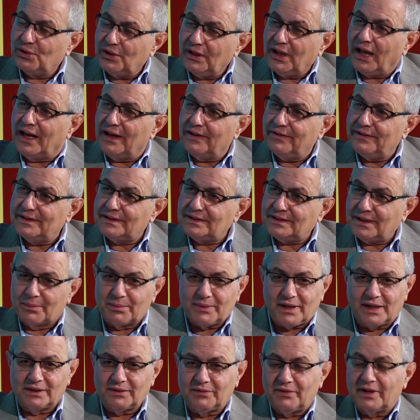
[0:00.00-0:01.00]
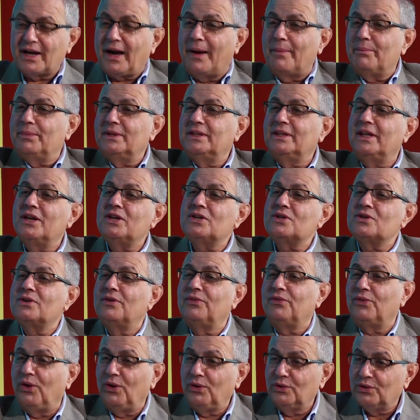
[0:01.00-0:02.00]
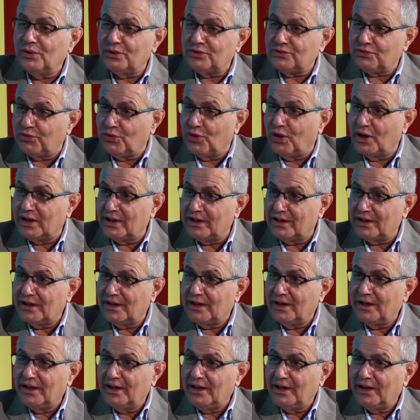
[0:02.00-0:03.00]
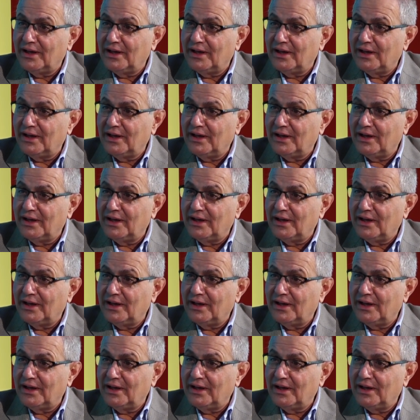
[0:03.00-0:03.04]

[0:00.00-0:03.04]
So life is some kind of a combination of all those four